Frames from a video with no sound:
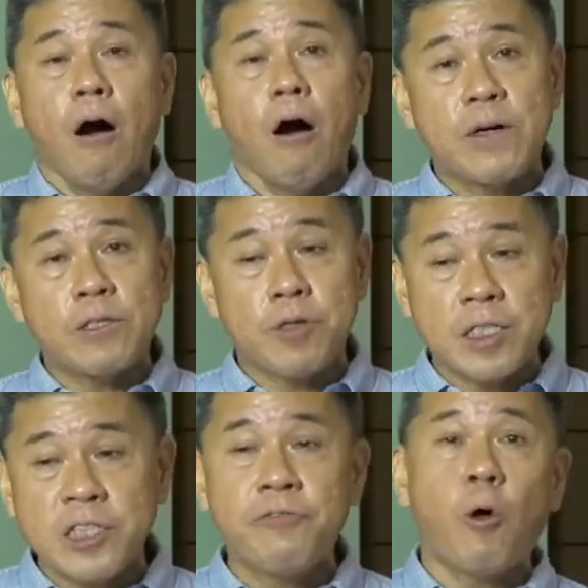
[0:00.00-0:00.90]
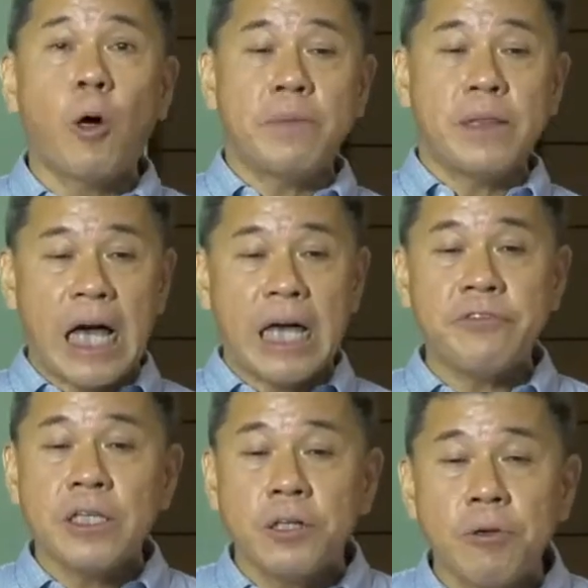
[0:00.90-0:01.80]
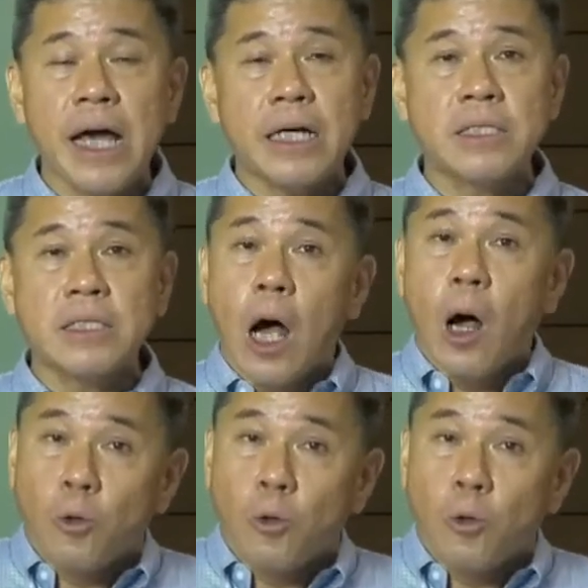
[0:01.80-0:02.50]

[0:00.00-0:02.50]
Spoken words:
of a transformed life in Christ,